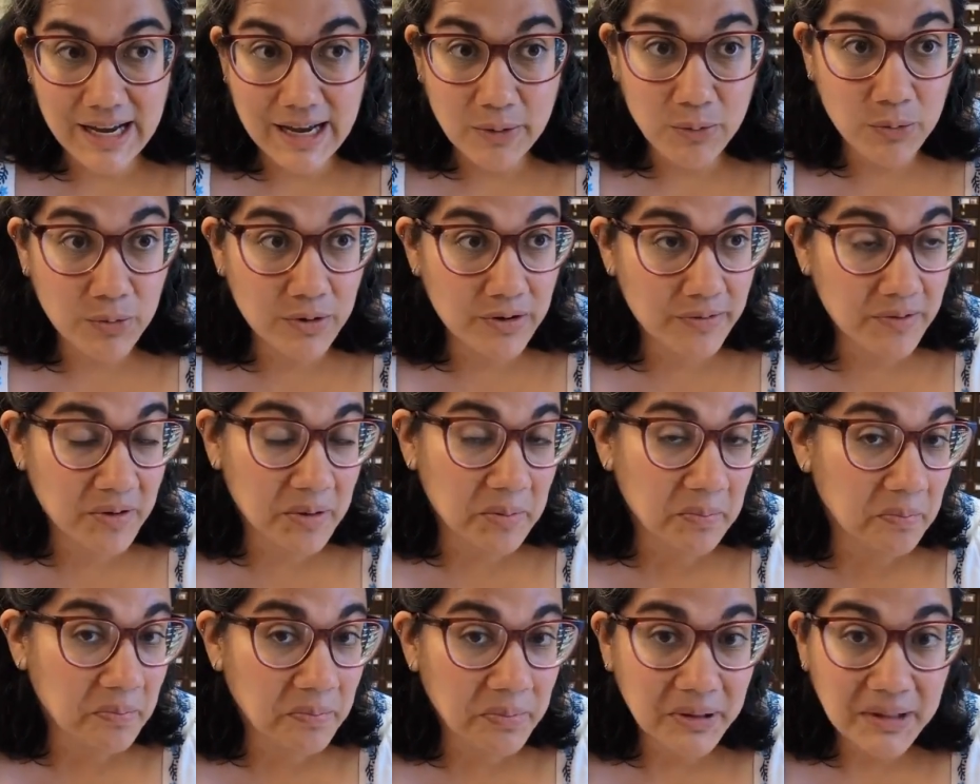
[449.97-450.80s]
I would have
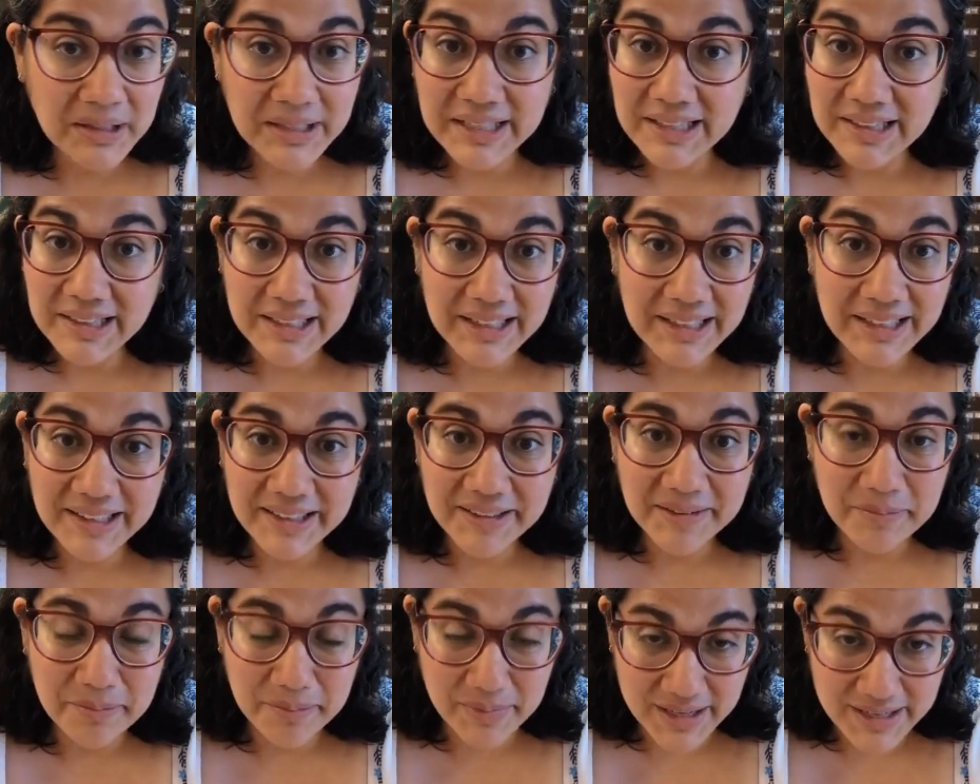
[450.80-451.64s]

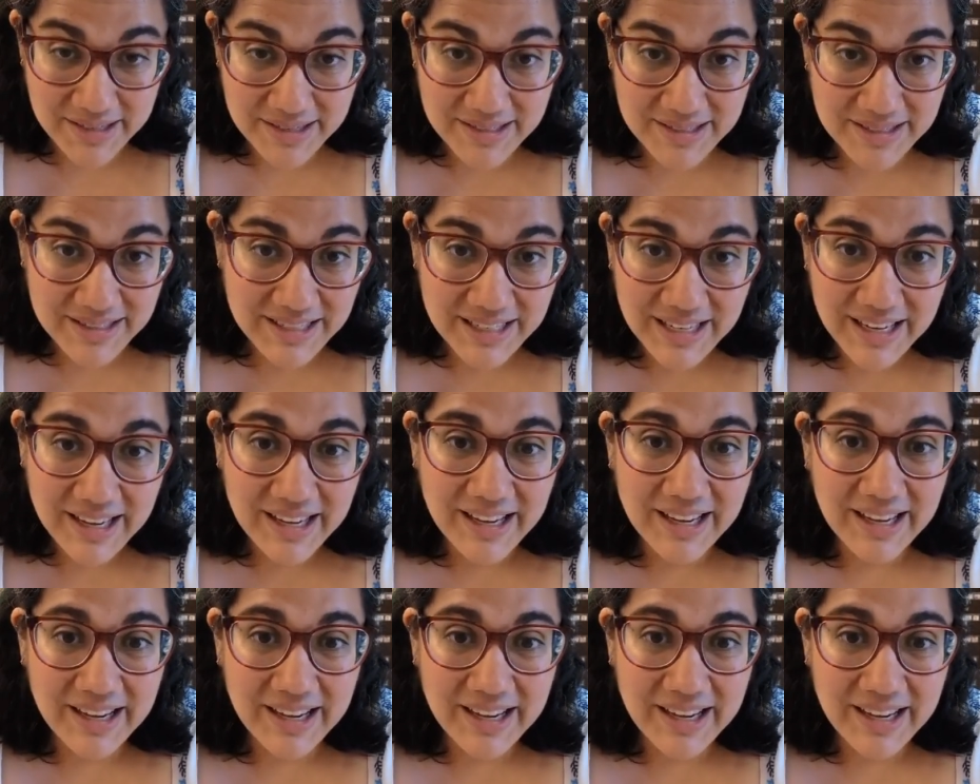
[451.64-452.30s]
completely missed